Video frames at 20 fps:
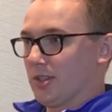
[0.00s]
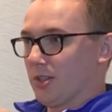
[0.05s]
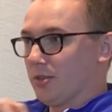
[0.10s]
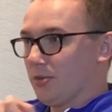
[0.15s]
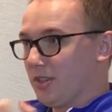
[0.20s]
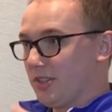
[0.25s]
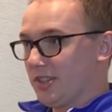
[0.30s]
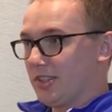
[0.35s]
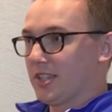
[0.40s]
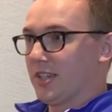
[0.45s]
So
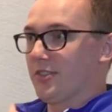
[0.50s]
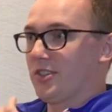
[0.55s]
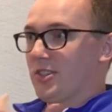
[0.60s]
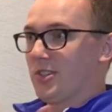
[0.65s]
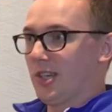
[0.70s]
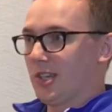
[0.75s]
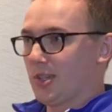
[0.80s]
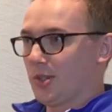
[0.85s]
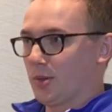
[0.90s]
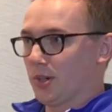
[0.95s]
the reason stuff
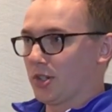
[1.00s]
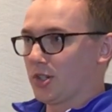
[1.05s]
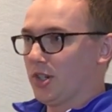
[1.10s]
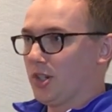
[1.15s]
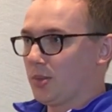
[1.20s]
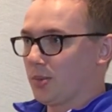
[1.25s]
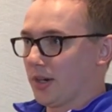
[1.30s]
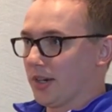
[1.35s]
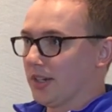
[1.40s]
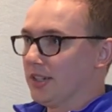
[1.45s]
sticks to our
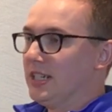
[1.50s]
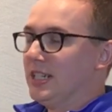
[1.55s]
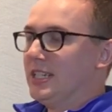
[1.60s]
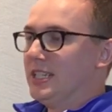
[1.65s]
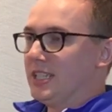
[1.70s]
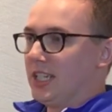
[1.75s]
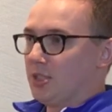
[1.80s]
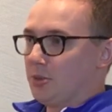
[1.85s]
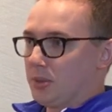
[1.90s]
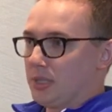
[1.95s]
cookware
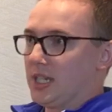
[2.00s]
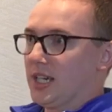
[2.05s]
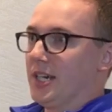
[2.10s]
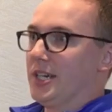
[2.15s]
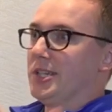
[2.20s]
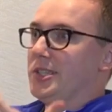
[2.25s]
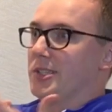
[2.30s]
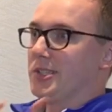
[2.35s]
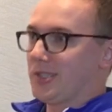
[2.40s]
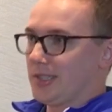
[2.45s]
is
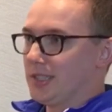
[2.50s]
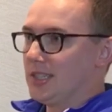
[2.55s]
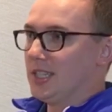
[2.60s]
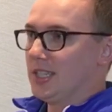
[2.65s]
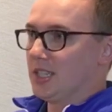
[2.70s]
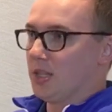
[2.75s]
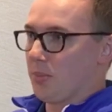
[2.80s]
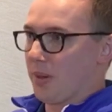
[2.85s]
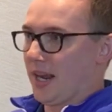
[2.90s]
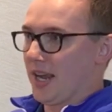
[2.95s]
because
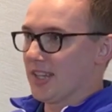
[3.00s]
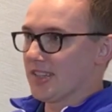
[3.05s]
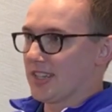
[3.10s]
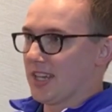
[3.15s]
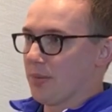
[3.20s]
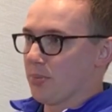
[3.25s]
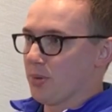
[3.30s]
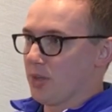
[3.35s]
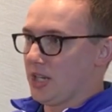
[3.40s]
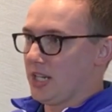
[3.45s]
the pan's
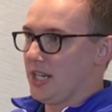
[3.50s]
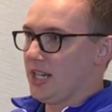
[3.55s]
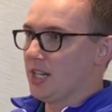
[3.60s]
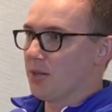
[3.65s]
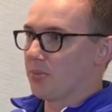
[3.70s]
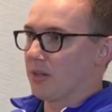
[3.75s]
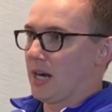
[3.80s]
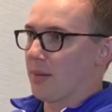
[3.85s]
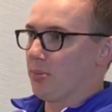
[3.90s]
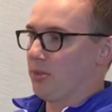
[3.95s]
not
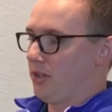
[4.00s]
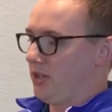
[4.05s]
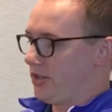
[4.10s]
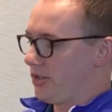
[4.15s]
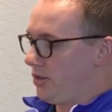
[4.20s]
preheated properly.